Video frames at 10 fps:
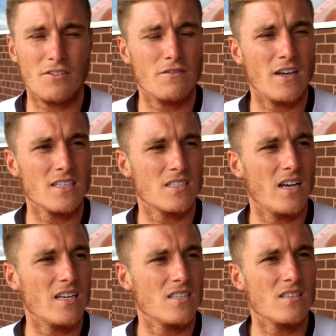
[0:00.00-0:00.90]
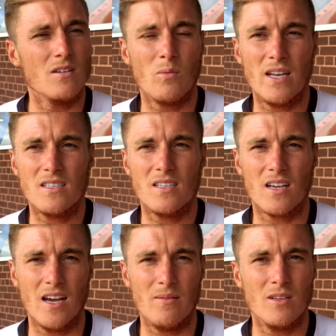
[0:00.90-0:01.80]
of the fans that went to the
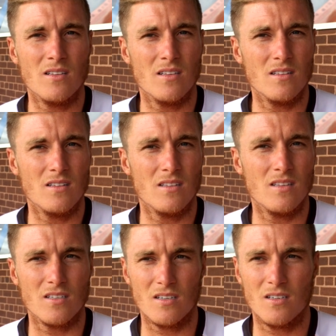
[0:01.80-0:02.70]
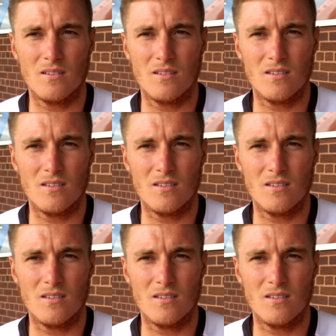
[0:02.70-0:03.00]
game that there's a